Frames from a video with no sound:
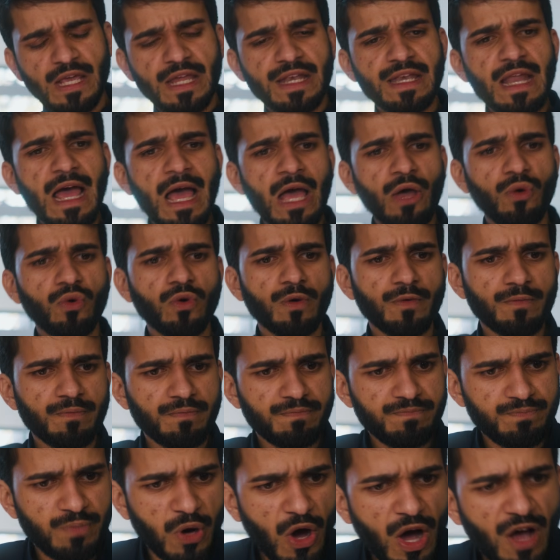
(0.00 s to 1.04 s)
Now,
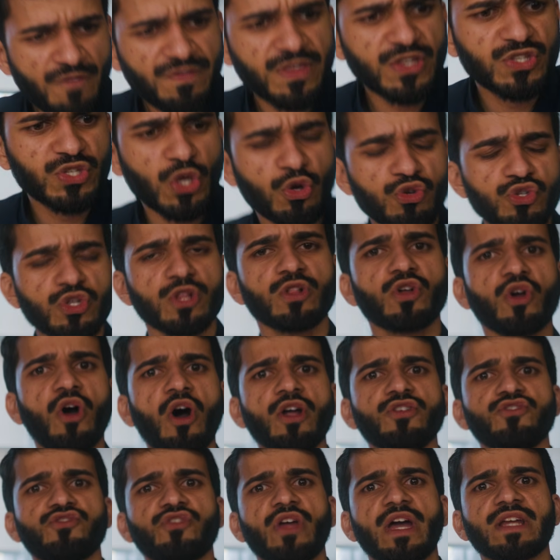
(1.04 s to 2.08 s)
part of the social
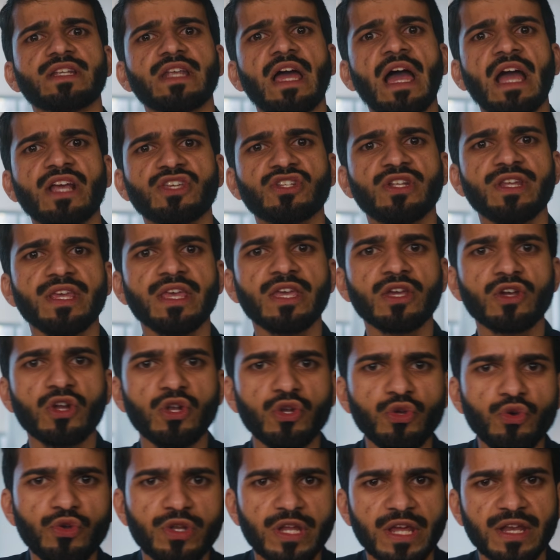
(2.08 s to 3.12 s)
contract actually
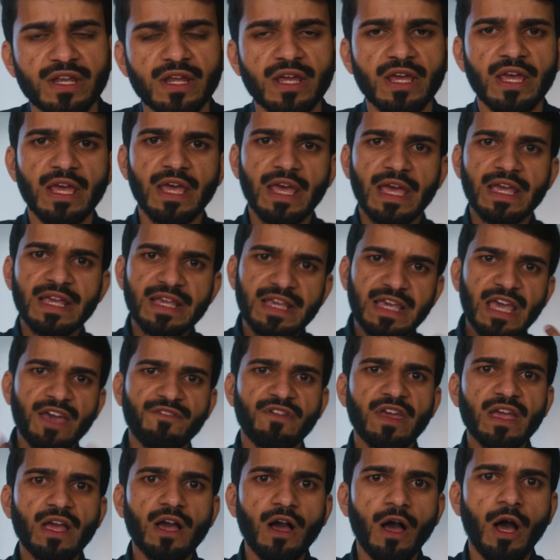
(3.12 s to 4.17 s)
included
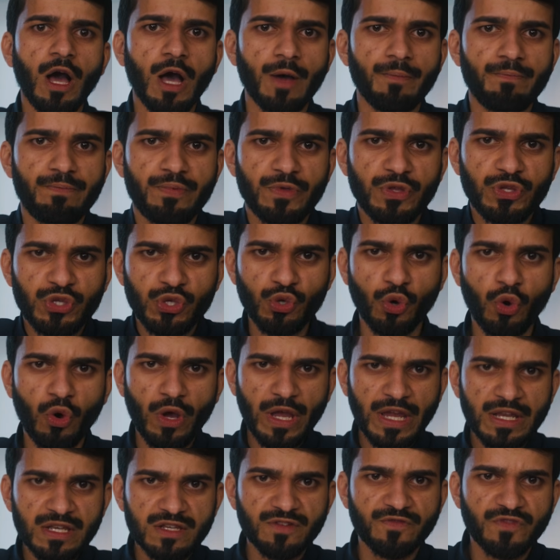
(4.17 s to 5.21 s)
giving up your
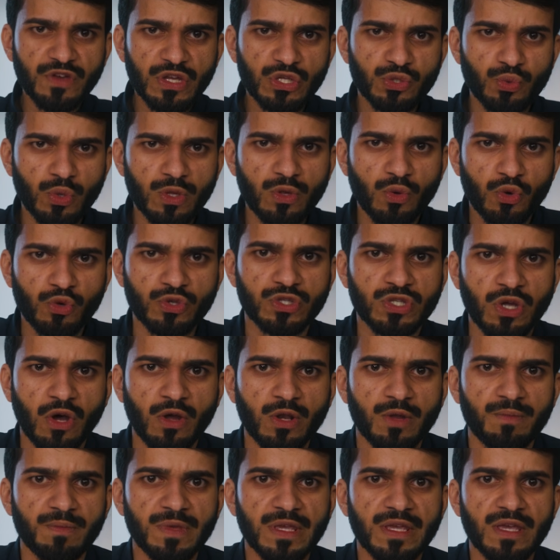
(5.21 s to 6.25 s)
individual
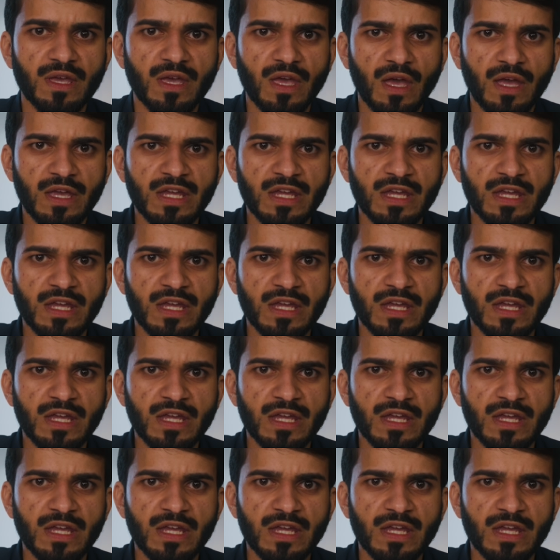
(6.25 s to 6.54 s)
autonomy,